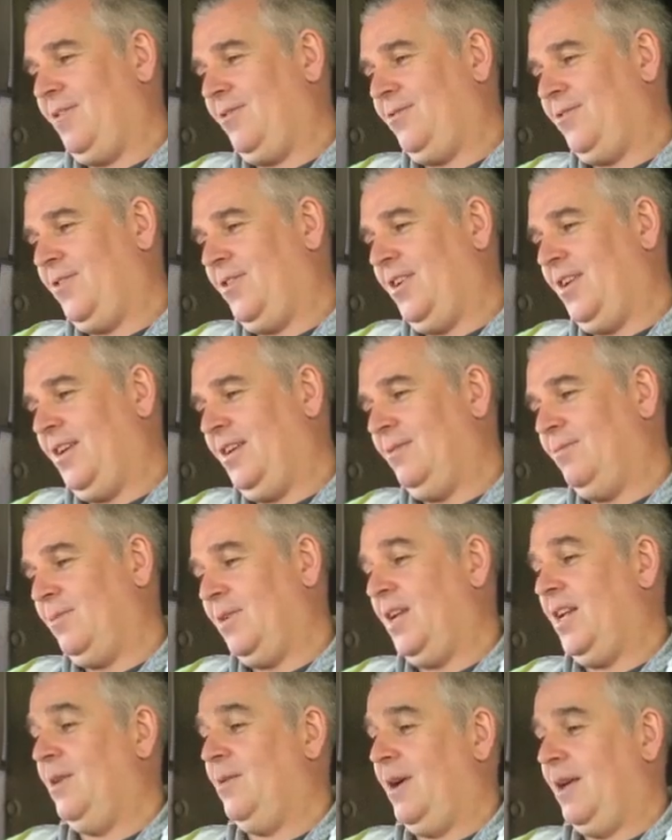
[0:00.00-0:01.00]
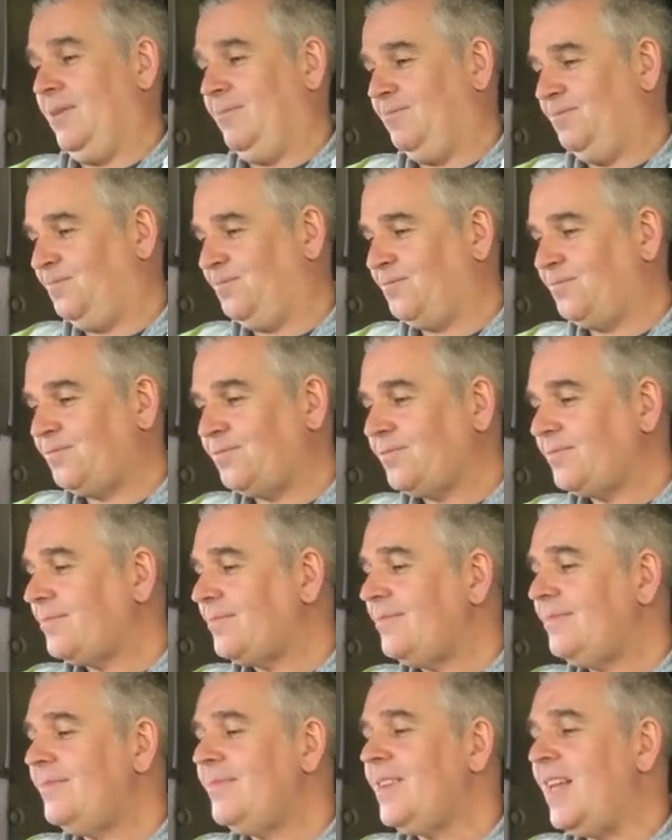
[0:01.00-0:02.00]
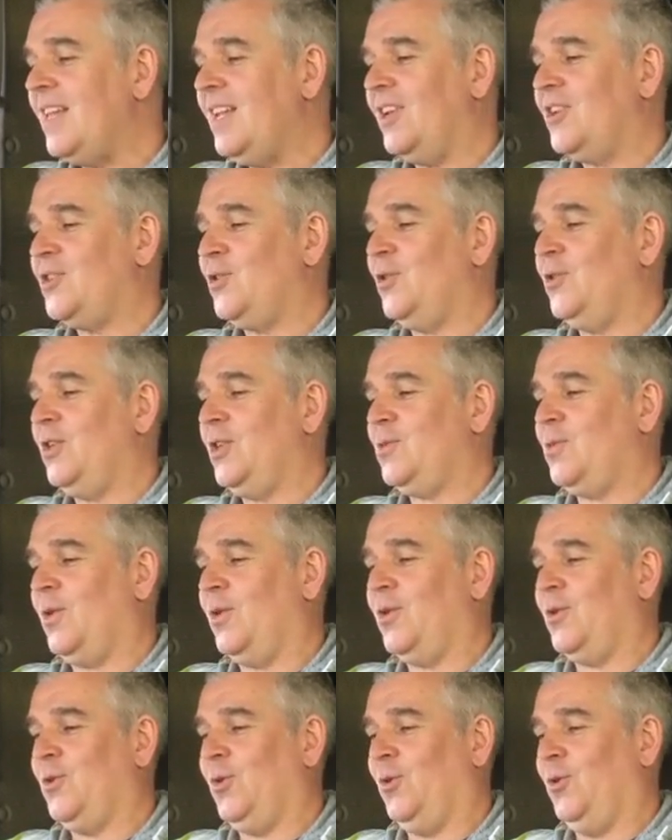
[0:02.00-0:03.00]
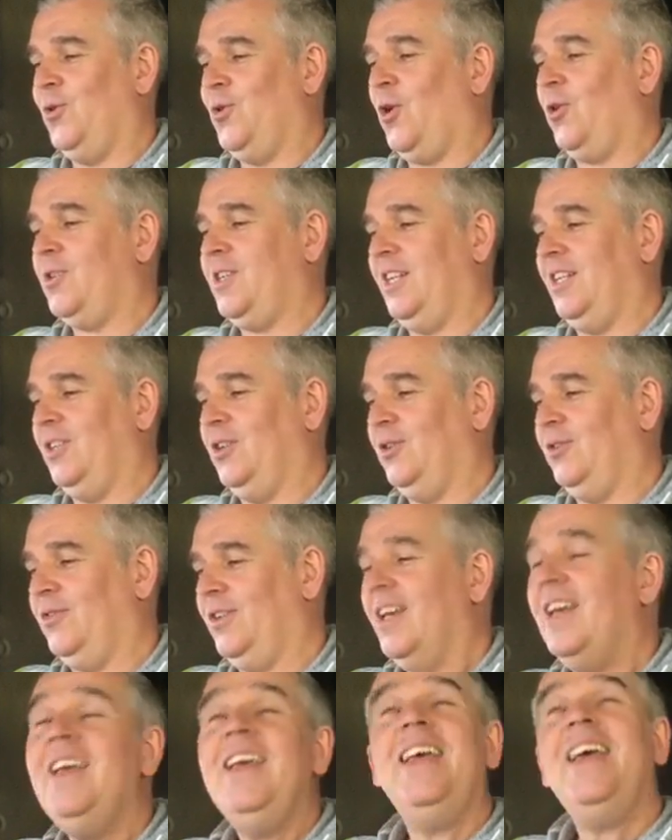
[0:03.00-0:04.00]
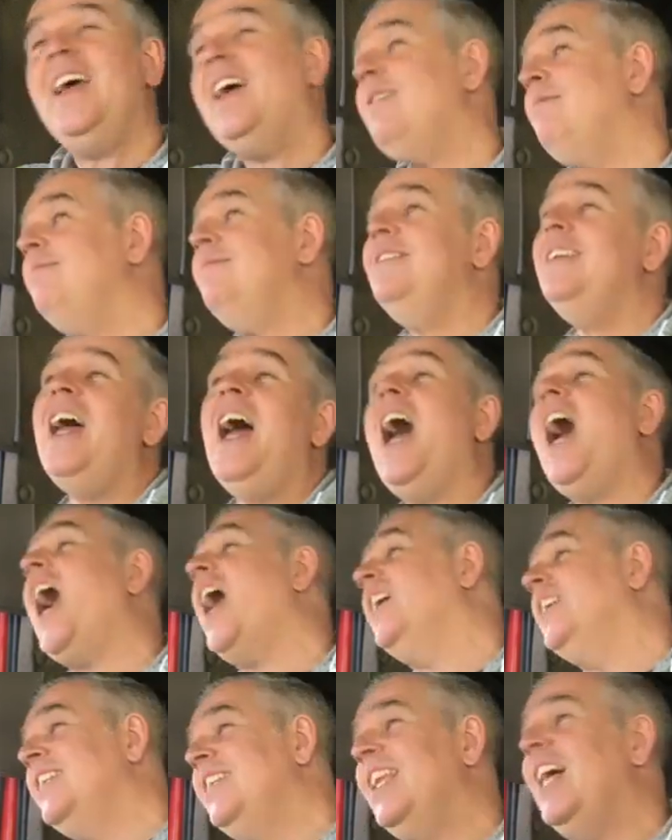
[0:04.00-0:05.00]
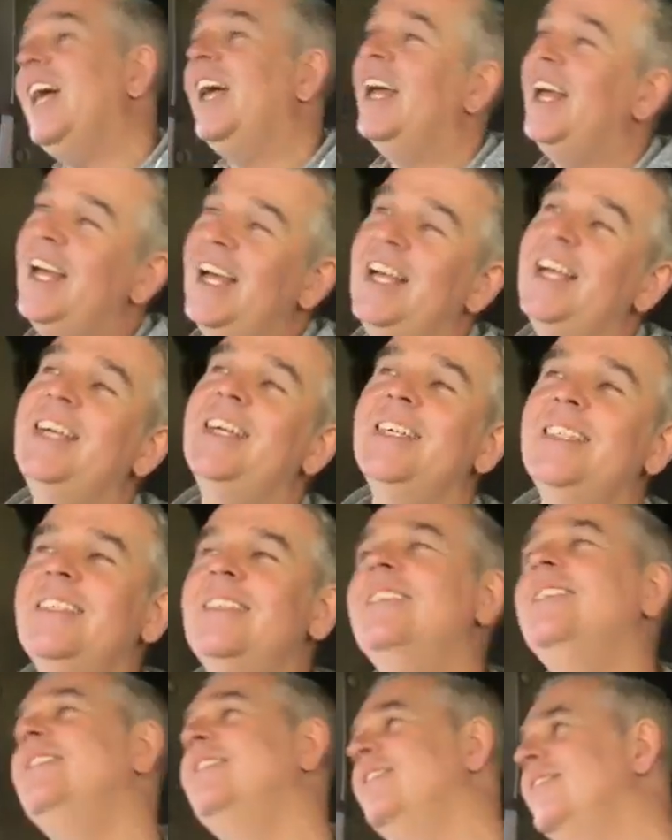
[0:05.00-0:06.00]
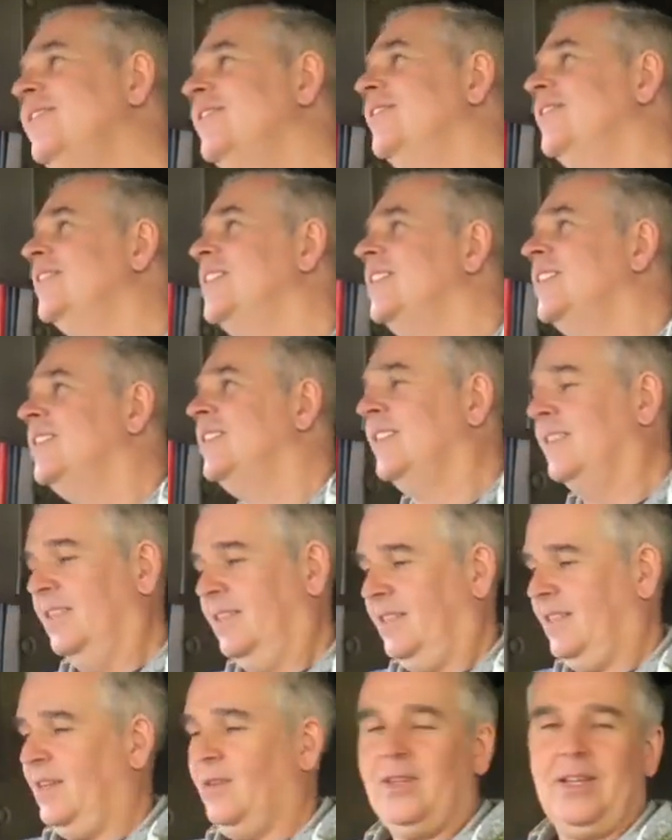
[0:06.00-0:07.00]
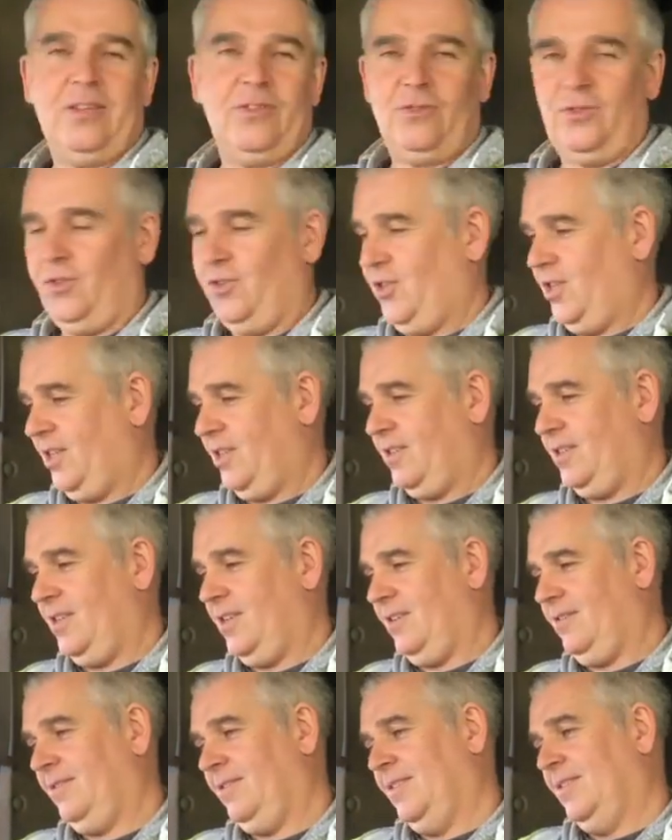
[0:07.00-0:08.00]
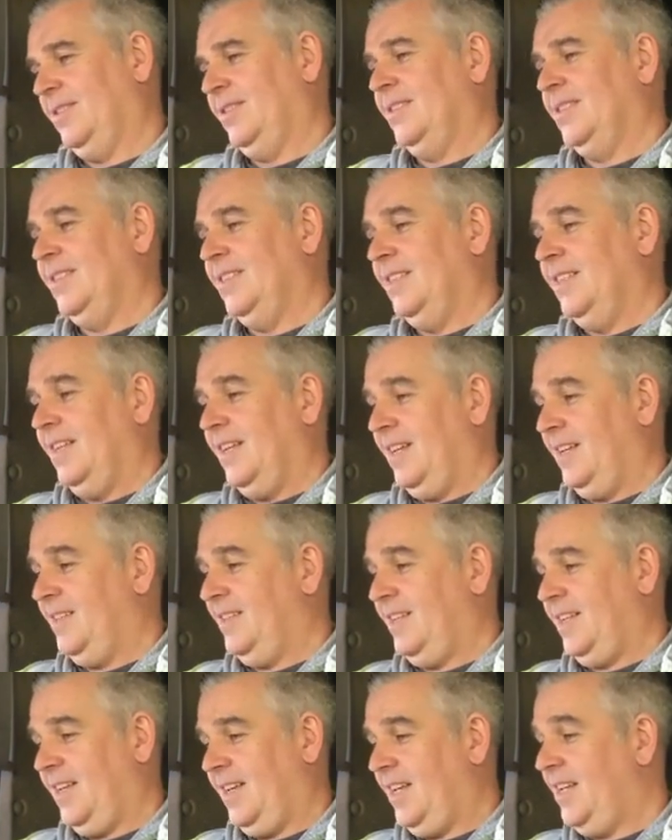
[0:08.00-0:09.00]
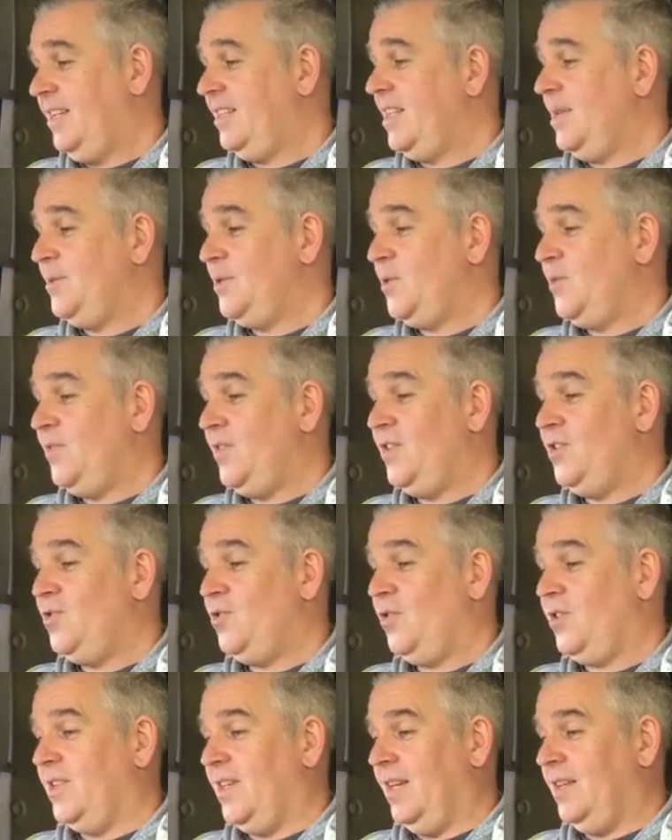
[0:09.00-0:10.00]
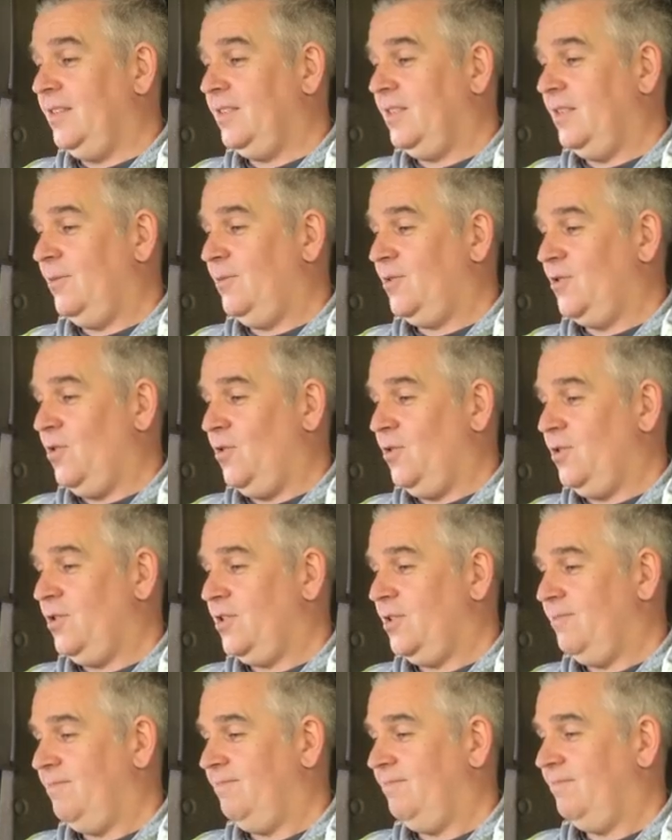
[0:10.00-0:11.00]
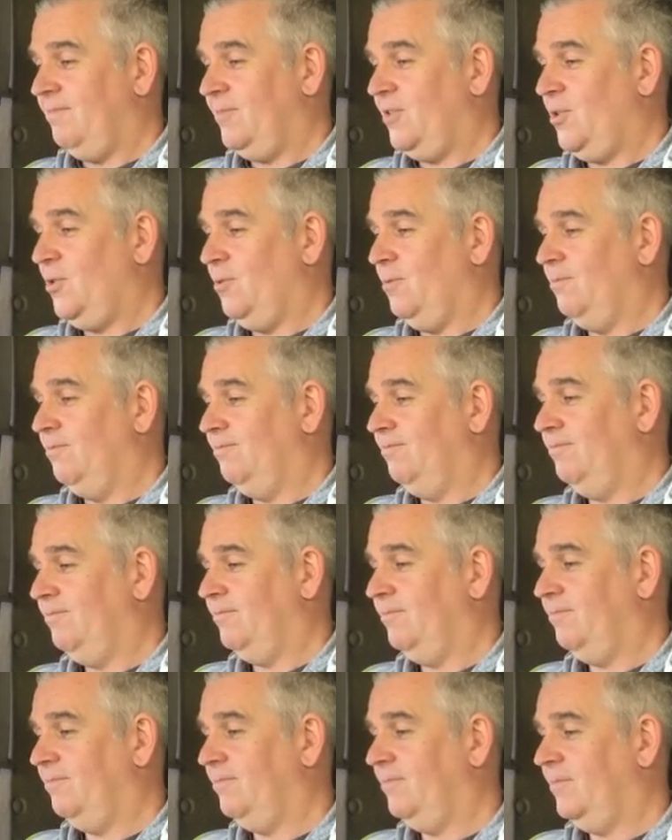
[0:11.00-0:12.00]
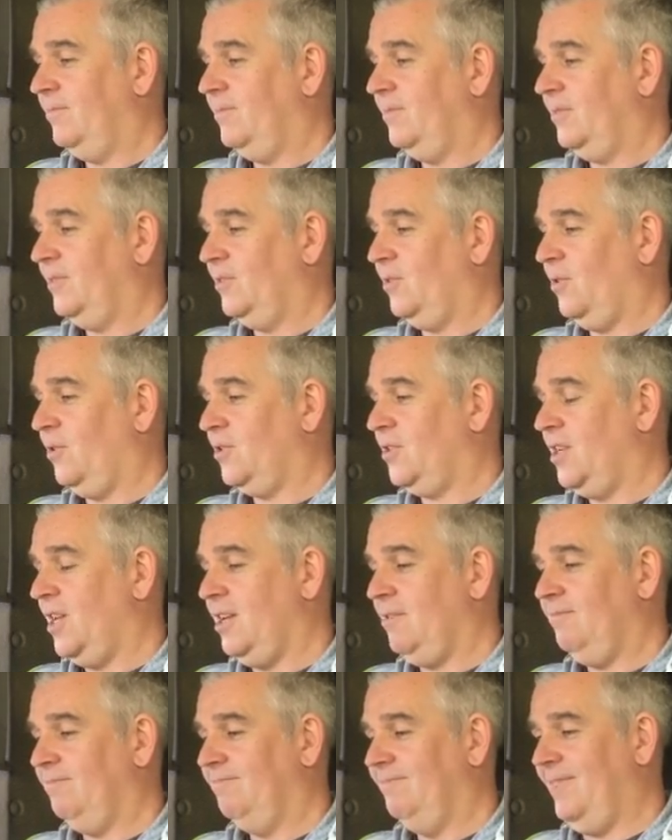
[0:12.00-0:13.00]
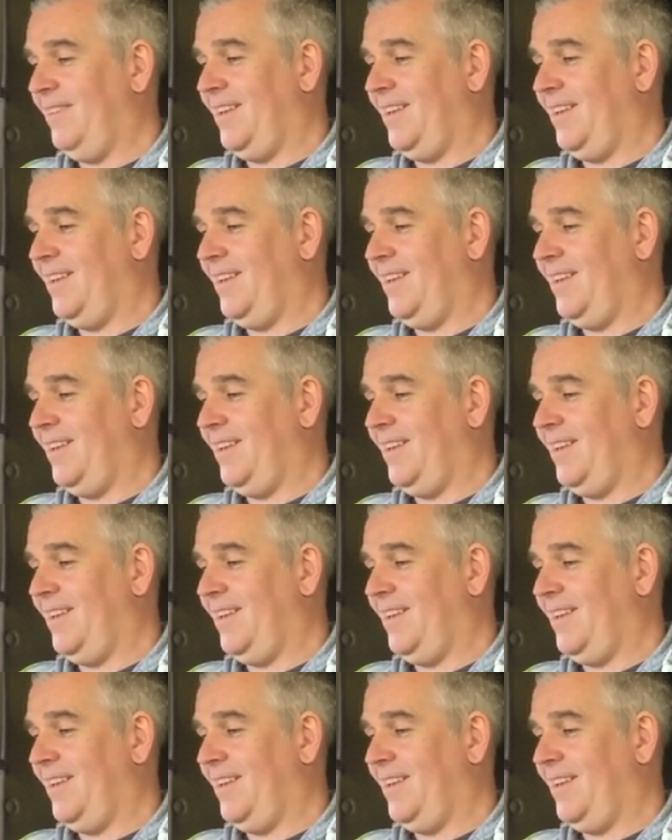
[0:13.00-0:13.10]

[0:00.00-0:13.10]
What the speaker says: hellfire. But anyway, and I sung this one called "Not in Love." I'm not in love. You know, that sort of shit. So, and he seems to have enjoyed that, so that was nice. Cool. Nice to know.